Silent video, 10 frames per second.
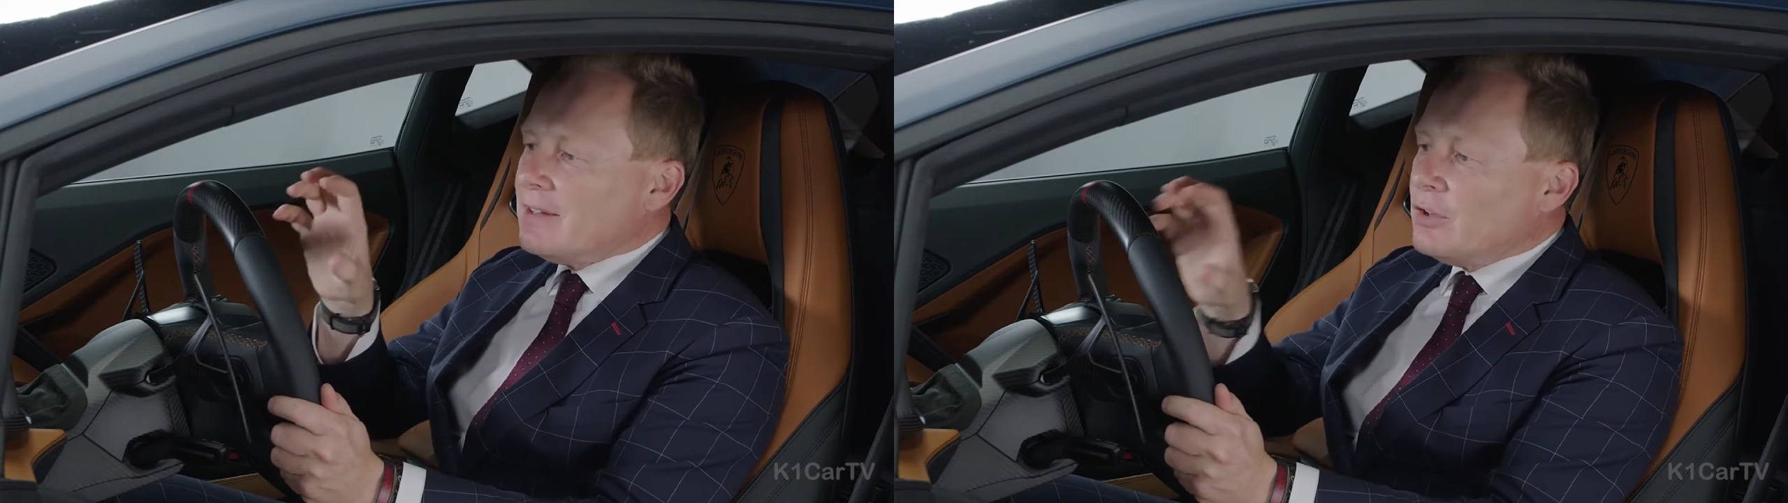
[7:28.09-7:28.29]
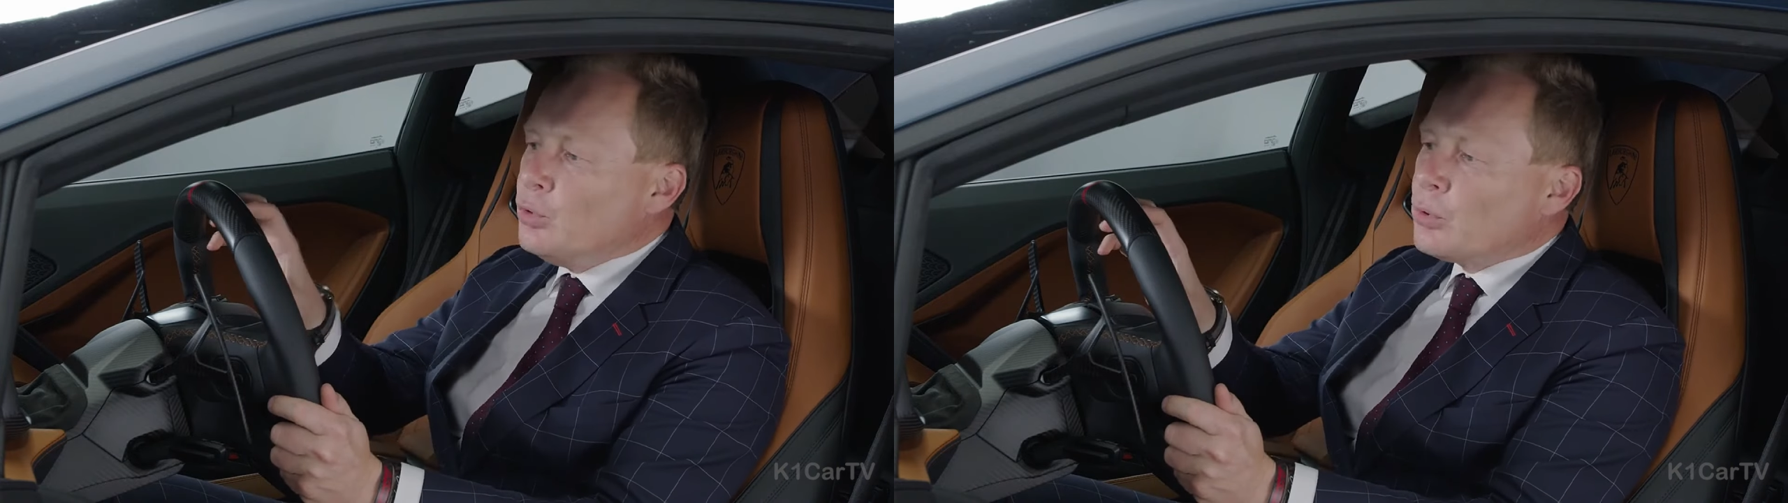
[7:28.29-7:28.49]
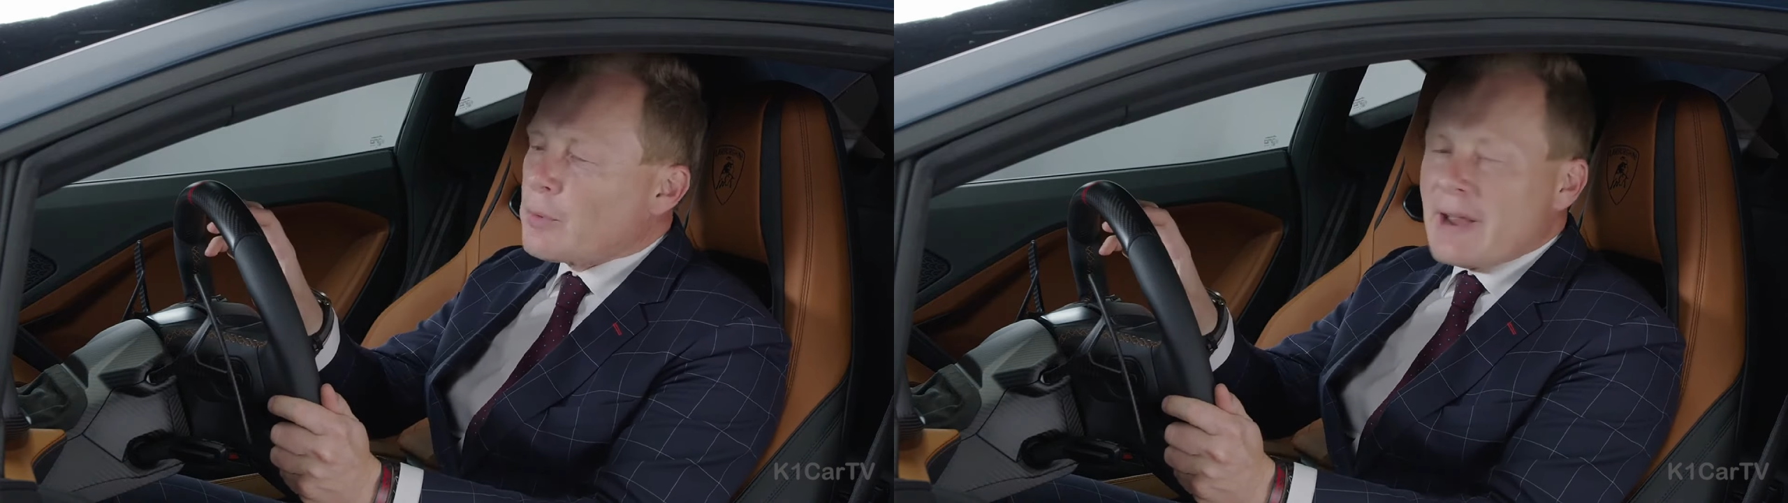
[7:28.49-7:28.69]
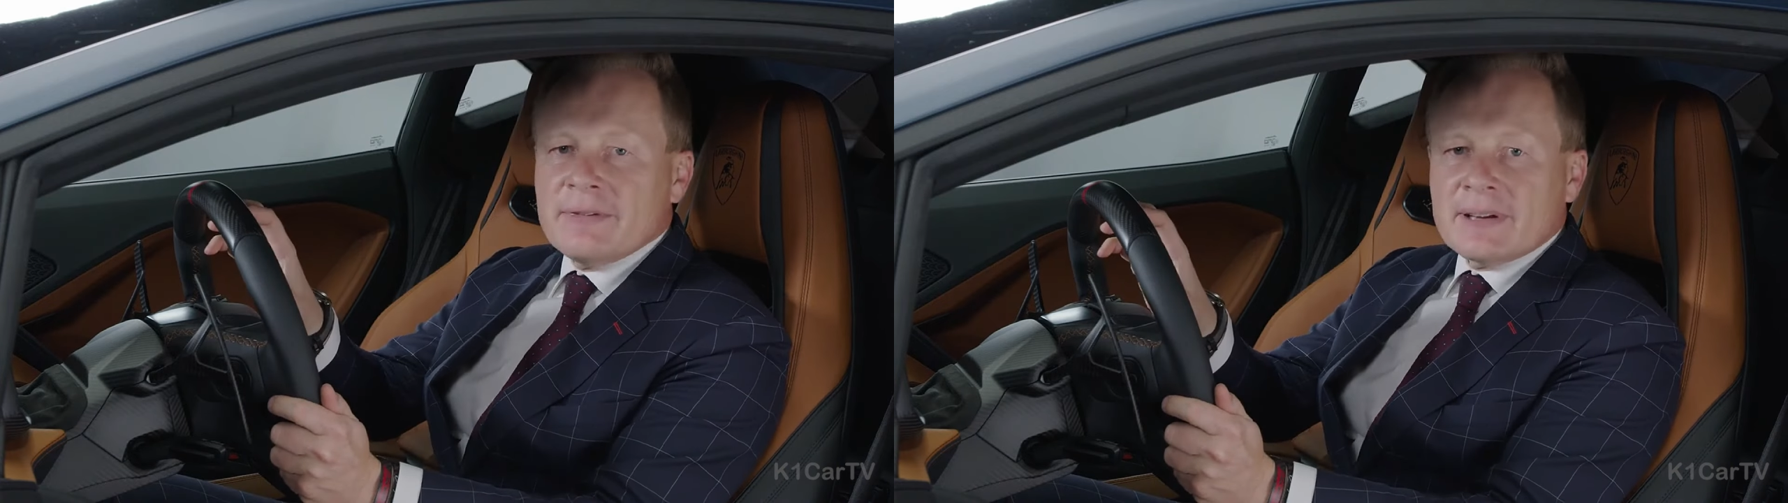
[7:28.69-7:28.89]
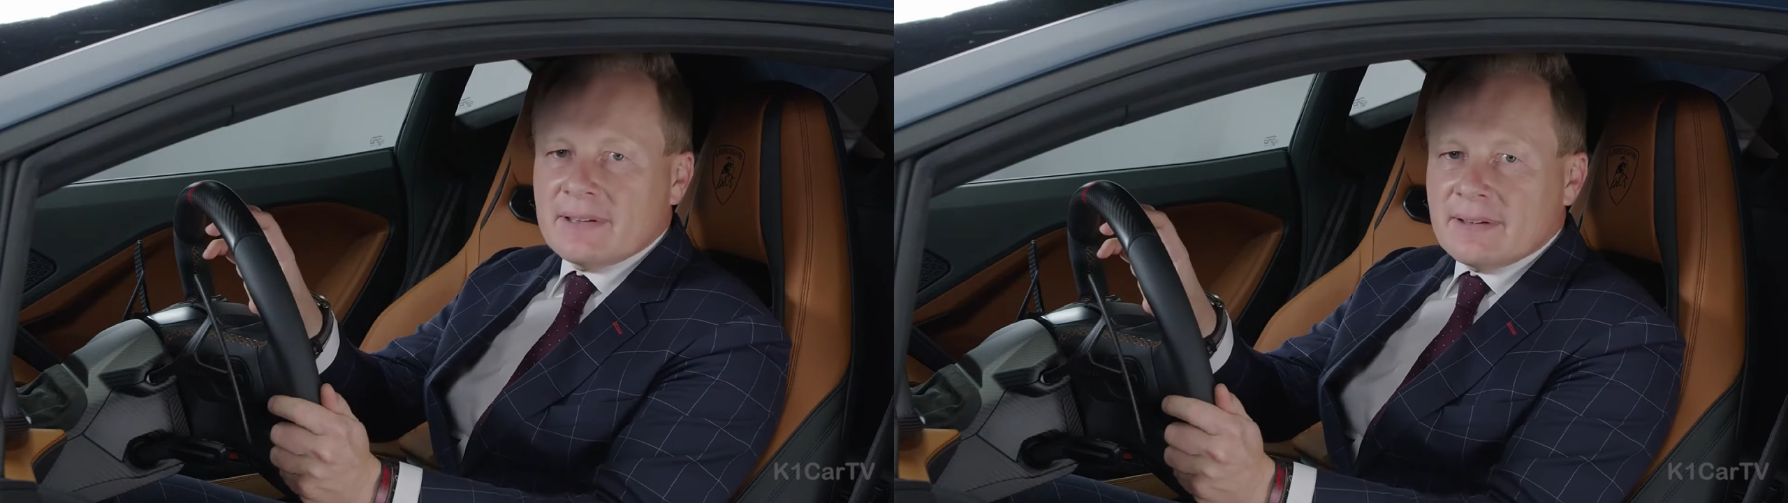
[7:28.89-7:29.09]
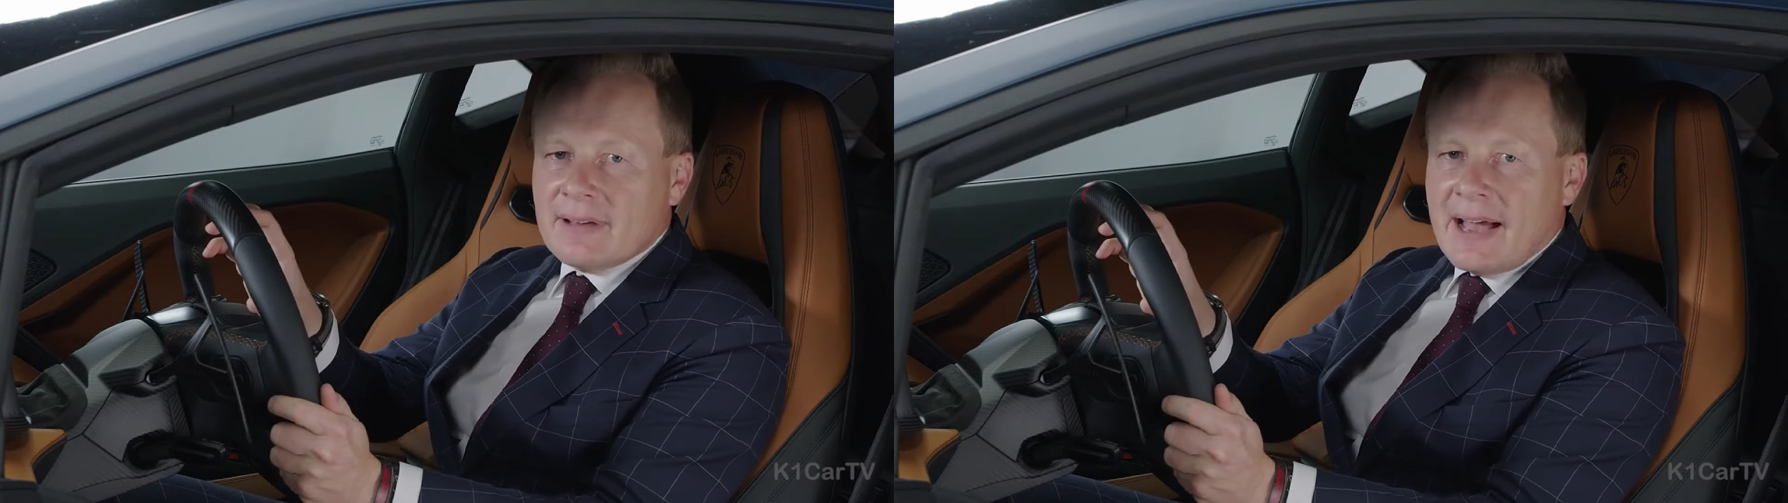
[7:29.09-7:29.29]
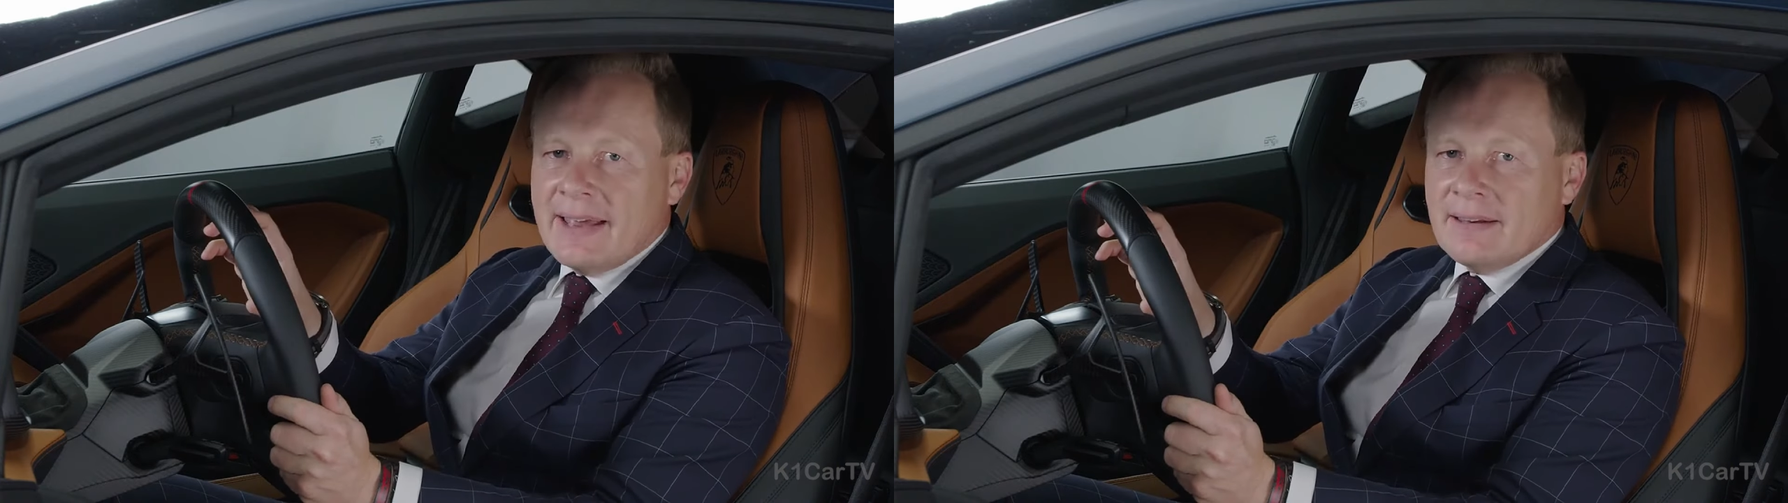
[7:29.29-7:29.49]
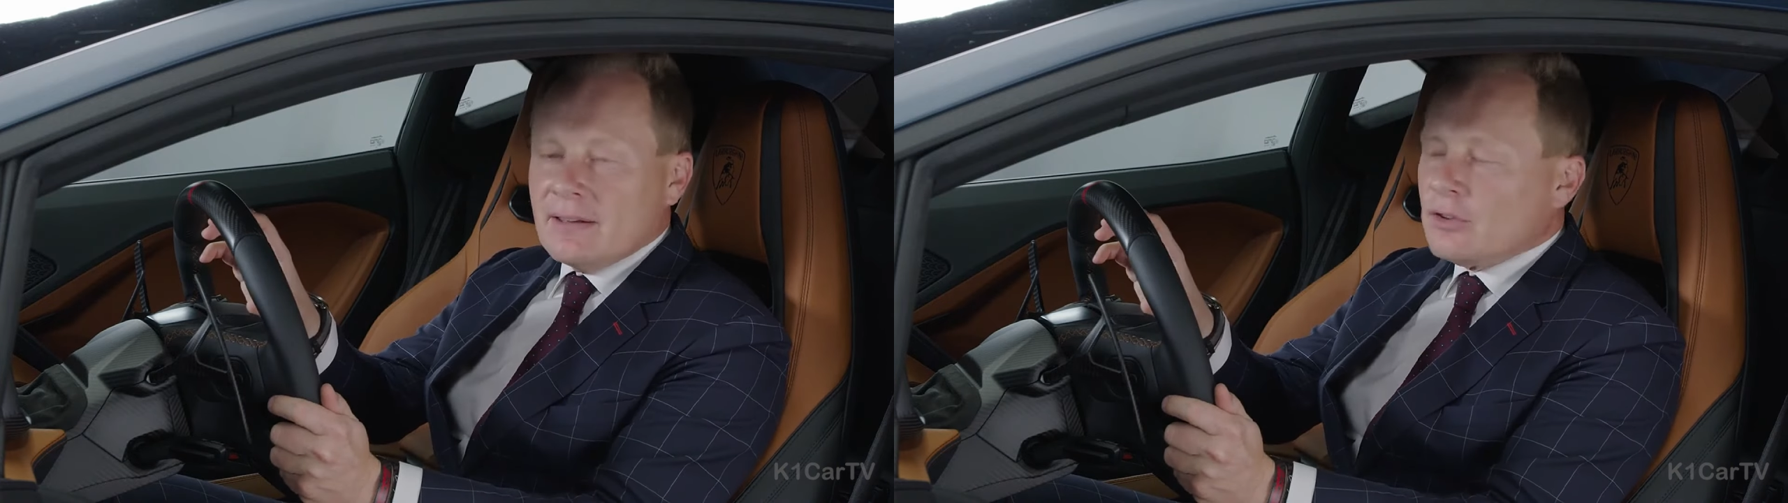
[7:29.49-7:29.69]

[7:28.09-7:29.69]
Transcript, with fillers: The new graphic design